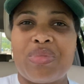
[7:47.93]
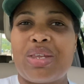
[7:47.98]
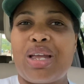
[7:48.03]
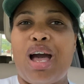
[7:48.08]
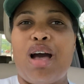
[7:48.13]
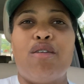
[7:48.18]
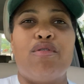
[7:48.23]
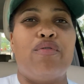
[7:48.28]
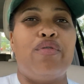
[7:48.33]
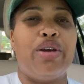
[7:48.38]

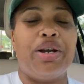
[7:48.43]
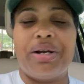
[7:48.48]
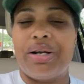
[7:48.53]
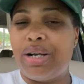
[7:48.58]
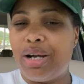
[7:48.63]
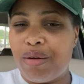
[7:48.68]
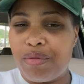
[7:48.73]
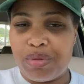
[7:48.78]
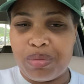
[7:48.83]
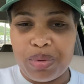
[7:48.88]
I'm very
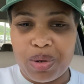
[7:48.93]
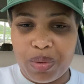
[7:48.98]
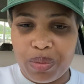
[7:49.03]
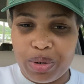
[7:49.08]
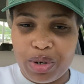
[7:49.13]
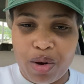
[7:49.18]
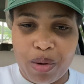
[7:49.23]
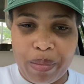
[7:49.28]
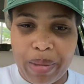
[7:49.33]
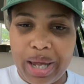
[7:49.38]
comfortable
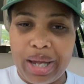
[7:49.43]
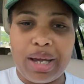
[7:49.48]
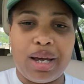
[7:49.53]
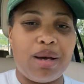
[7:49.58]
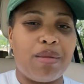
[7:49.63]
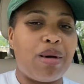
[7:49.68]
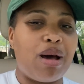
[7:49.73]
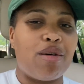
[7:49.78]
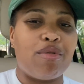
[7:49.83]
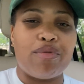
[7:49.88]
with no
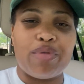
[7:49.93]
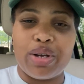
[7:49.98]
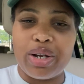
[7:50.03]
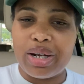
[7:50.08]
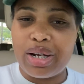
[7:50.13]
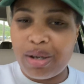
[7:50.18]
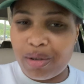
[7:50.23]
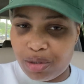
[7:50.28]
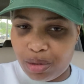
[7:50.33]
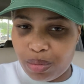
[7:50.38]
makeup. I'm
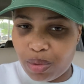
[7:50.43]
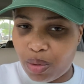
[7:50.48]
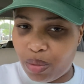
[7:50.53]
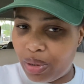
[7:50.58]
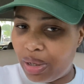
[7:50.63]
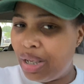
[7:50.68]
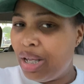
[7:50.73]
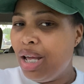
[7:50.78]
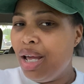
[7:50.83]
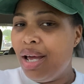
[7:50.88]
very comfortable
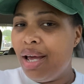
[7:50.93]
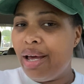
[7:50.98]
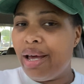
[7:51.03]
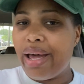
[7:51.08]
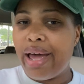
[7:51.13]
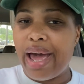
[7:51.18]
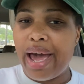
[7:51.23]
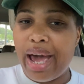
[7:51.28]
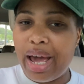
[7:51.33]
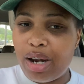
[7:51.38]
with a
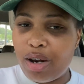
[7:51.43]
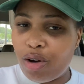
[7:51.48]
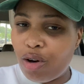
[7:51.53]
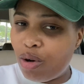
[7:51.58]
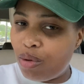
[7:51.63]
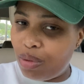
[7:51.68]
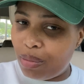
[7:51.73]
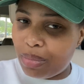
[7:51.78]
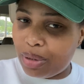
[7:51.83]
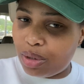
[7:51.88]
hat
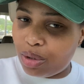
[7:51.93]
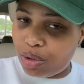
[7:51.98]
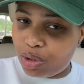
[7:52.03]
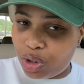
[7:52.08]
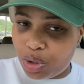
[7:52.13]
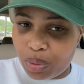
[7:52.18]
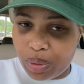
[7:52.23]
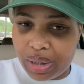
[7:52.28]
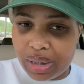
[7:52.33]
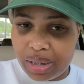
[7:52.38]
on with my little
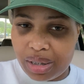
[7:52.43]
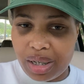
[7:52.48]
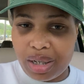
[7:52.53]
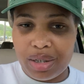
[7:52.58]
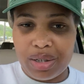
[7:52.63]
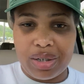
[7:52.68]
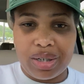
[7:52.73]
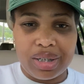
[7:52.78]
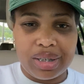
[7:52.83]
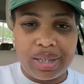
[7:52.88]
twist
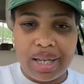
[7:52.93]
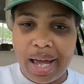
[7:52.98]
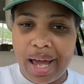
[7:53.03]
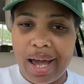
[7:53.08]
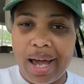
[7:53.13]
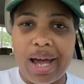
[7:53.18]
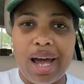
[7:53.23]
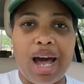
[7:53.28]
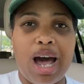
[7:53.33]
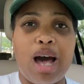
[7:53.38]
under this
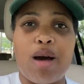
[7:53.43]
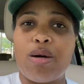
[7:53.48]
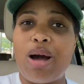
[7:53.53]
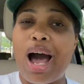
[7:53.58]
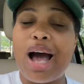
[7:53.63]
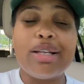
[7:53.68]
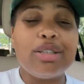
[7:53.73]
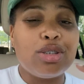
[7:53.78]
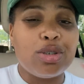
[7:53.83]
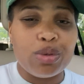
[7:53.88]
hat. I,
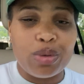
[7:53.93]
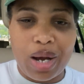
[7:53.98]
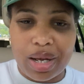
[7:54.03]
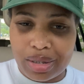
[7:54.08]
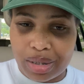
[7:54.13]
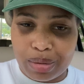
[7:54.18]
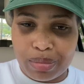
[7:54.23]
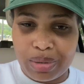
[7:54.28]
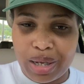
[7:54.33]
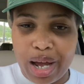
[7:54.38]
I do
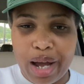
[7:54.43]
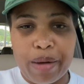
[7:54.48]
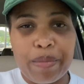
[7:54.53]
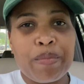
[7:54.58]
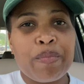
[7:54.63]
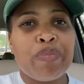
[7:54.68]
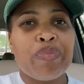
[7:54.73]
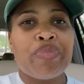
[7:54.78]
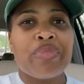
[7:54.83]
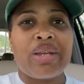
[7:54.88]
sometimes
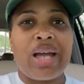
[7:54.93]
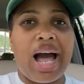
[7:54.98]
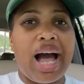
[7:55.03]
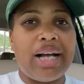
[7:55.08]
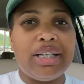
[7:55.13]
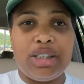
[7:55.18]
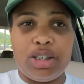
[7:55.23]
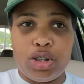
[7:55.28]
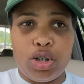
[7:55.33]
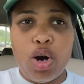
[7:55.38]

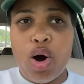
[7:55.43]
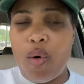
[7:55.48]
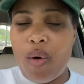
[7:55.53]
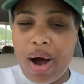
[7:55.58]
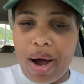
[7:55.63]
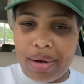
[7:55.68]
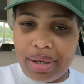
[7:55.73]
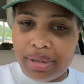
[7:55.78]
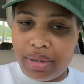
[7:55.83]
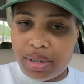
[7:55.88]
I go
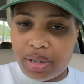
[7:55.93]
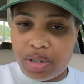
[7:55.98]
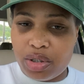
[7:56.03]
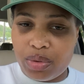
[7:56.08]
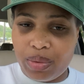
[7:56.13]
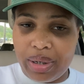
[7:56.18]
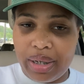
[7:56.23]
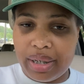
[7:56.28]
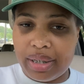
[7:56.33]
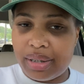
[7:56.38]
out and just
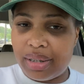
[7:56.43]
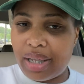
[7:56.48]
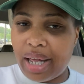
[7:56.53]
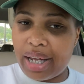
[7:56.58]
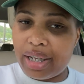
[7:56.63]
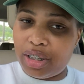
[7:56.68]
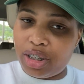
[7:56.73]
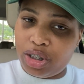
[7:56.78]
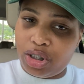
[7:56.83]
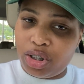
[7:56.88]
twist,
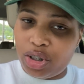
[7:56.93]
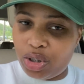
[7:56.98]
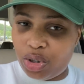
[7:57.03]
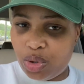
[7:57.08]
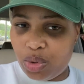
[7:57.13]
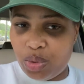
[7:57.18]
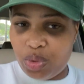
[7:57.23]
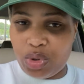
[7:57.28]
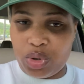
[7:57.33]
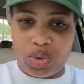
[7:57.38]
like just a
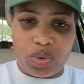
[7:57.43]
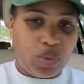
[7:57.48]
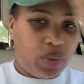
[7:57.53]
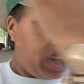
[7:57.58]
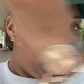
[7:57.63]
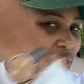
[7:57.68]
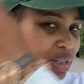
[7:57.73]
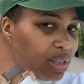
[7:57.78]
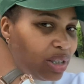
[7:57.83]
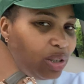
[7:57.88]
two
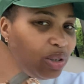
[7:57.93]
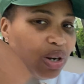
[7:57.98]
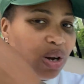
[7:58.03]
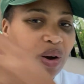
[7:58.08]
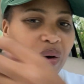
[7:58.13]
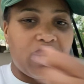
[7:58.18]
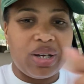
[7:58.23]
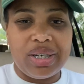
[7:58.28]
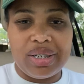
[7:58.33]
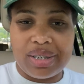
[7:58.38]
twist, you
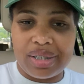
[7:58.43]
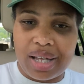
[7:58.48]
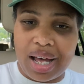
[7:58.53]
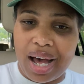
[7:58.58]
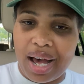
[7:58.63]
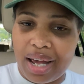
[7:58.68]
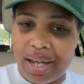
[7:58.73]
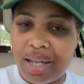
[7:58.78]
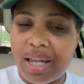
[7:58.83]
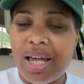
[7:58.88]
know, each
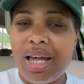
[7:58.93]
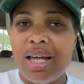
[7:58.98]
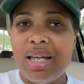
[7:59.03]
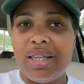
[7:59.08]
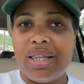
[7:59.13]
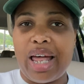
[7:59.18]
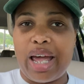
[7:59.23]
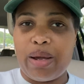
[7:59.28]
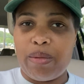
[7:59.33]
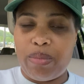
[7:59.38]
side,
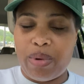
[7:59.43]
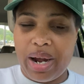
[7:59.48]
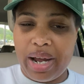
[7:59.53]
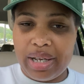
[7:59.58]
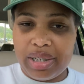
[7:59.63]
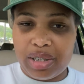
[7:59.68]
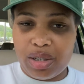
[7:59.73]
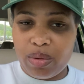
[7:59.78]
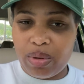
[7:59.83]
like braids or